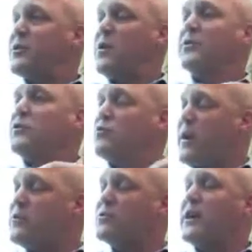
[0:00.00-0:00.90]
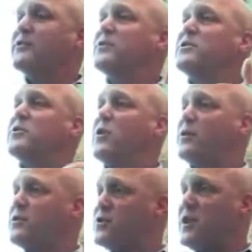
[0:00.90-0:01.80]
It causes racial tensions. It
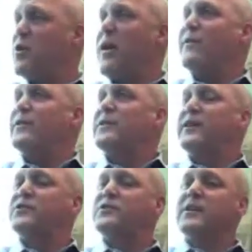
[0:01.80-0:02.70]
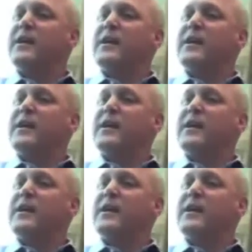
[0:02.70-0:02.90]
causes geographic tensions.